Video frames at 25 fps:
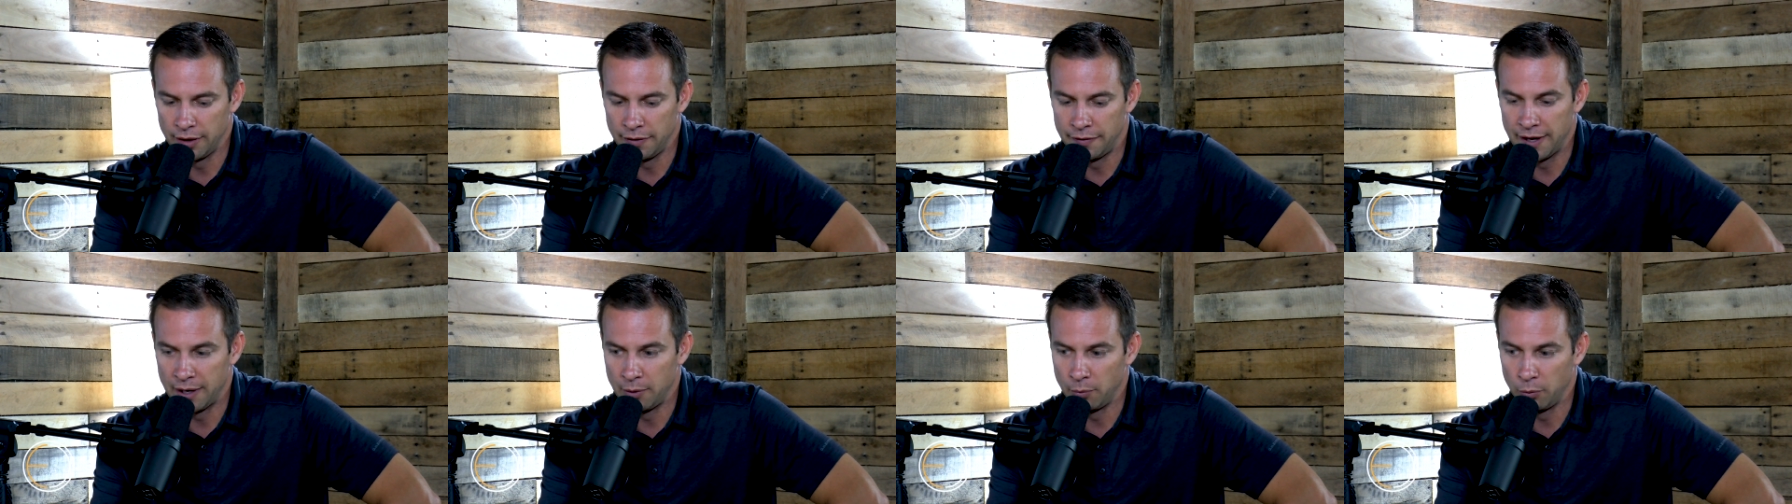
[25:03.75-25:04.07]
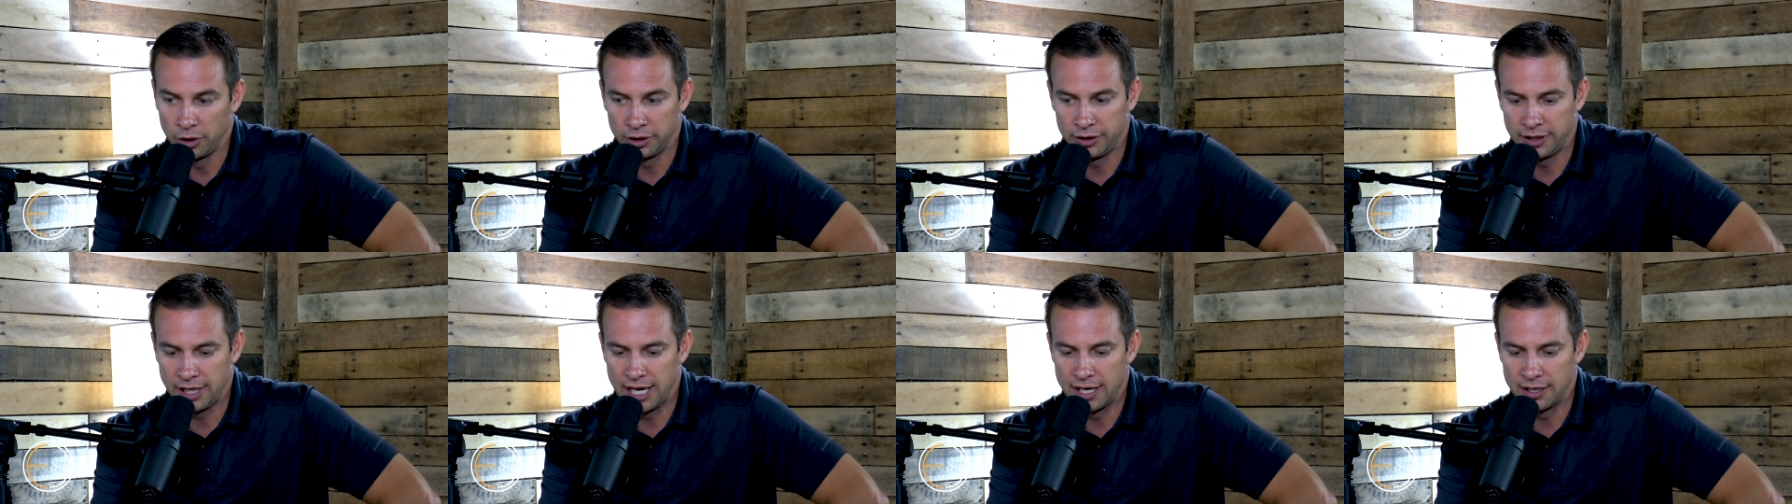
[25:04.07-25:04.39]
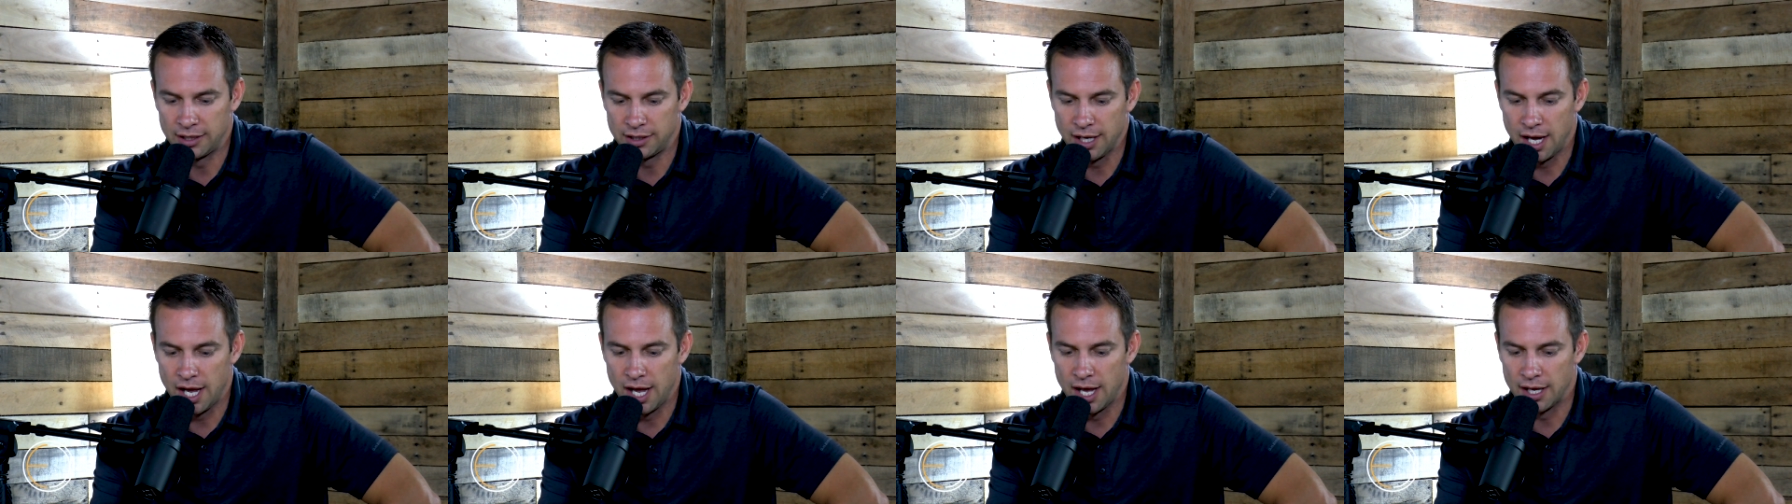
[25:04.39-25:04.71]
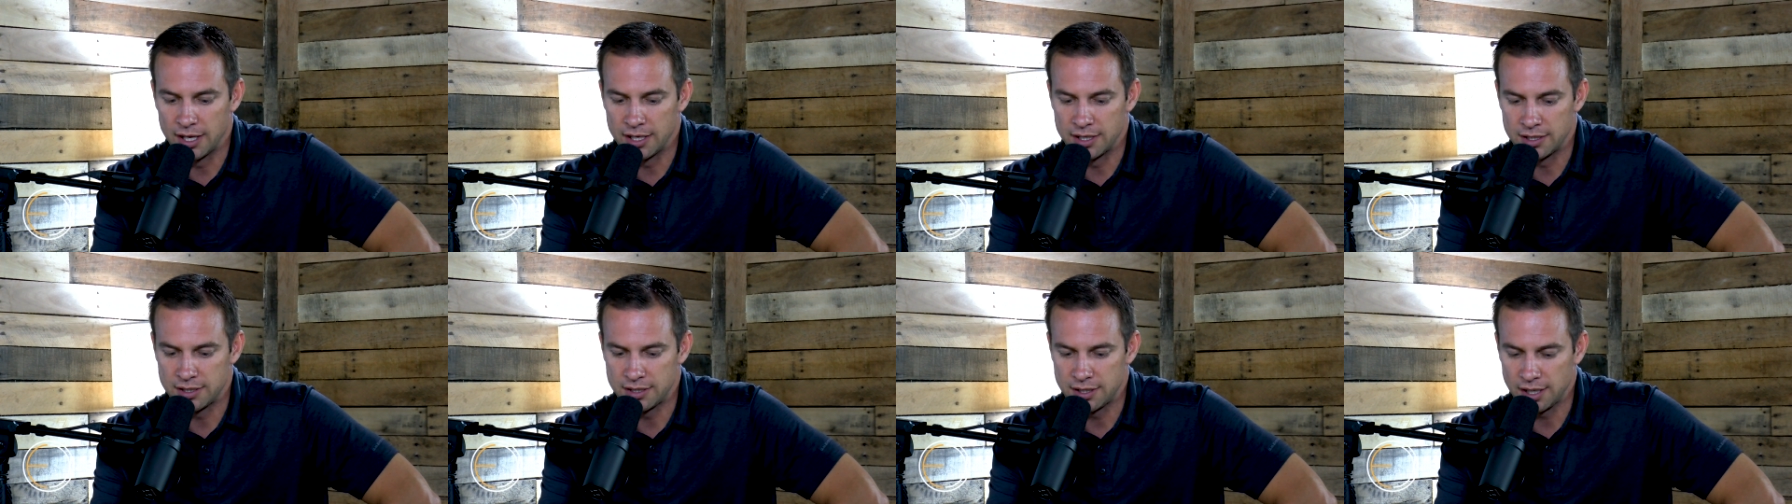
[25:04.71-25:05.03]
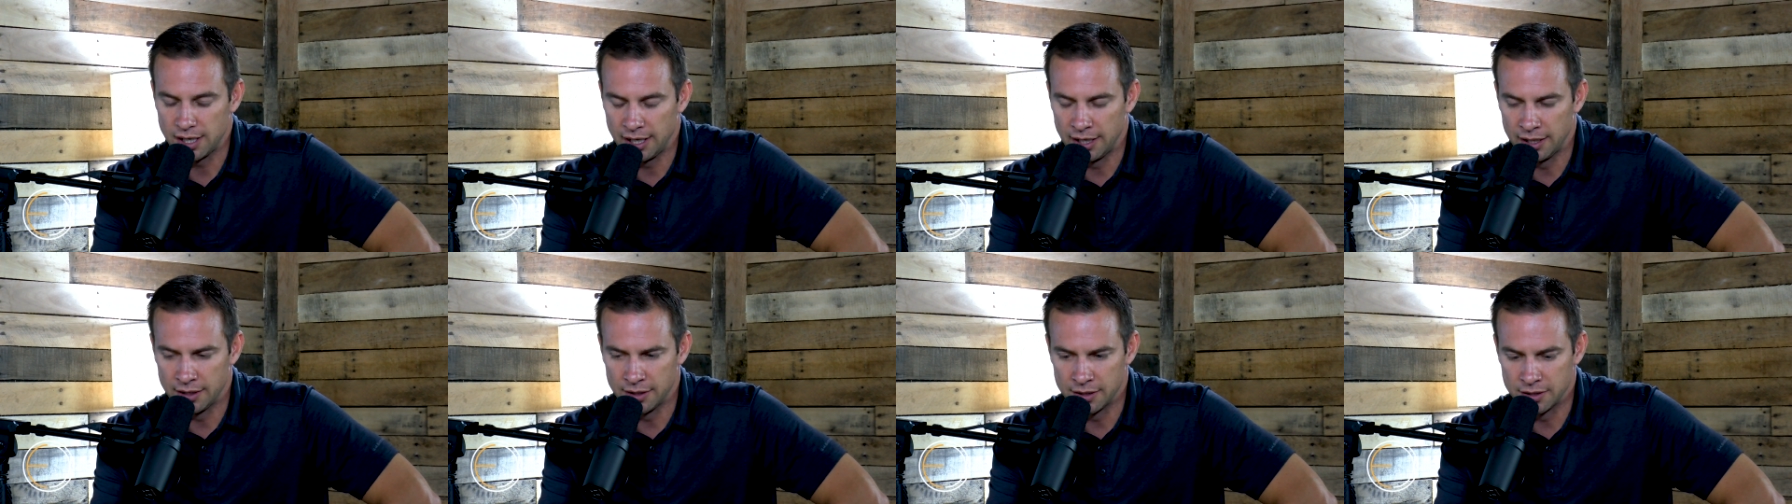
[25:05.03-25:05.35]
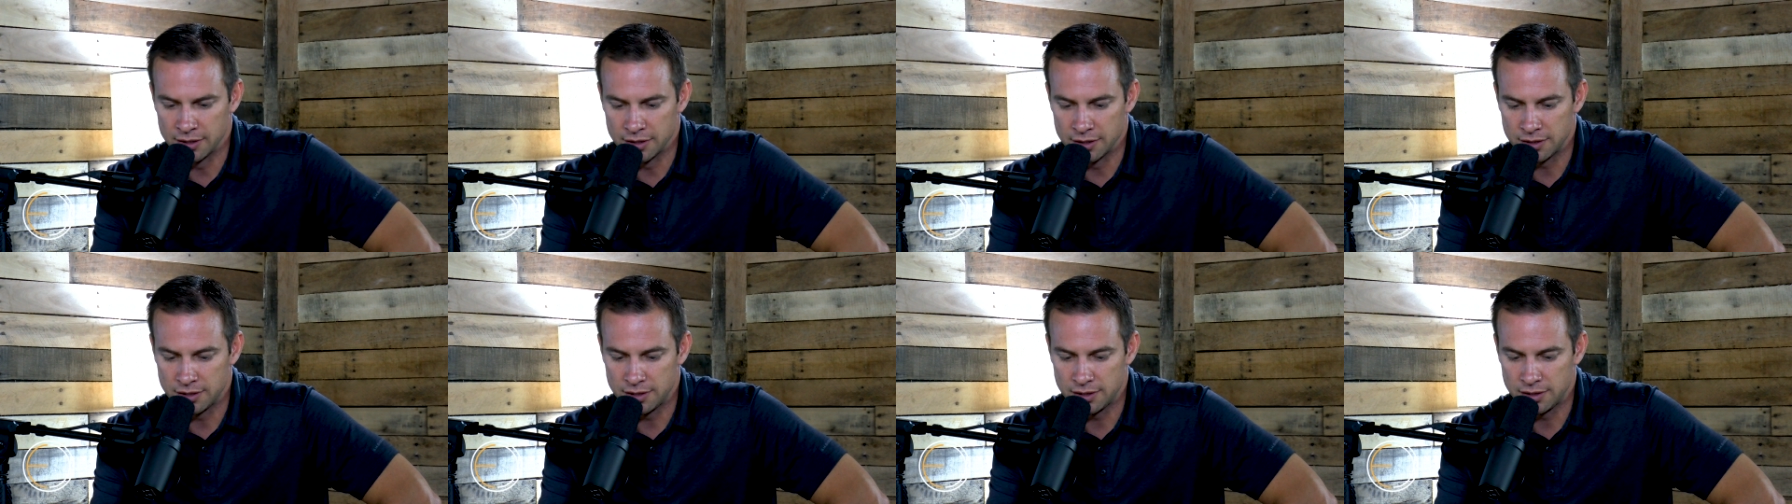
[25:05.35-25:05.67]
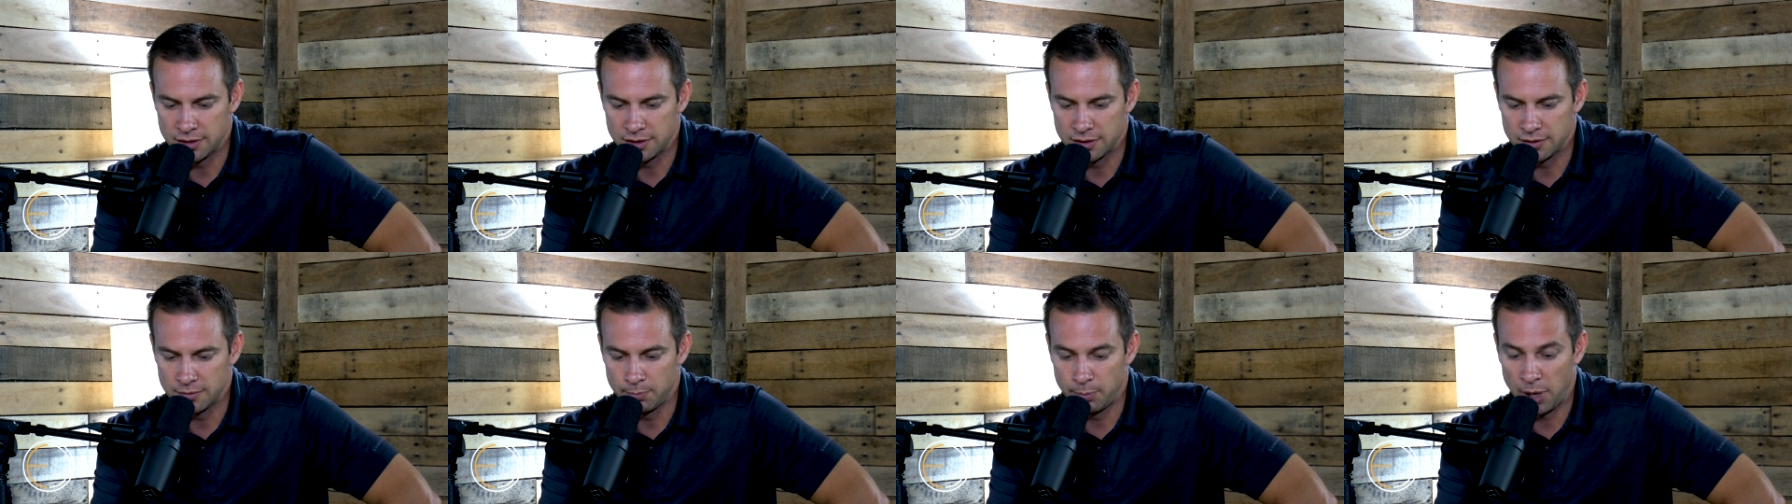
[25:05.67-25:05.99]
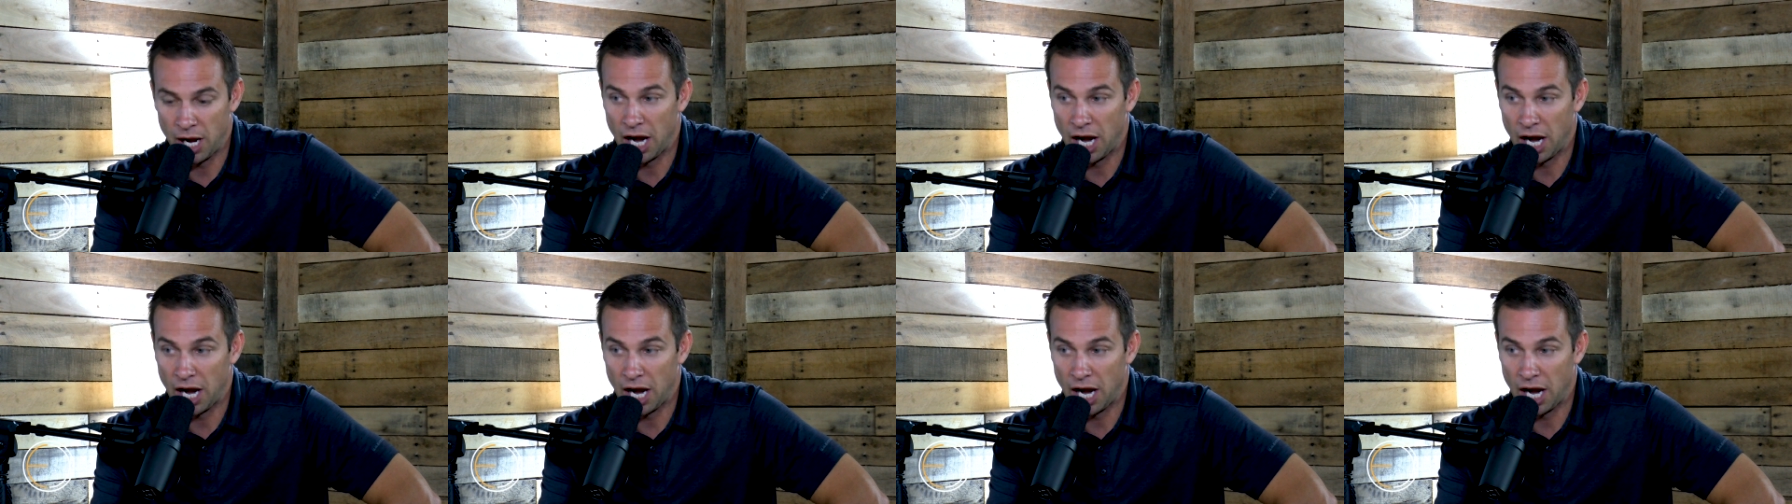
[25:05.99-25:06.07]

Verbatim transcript: then what that does is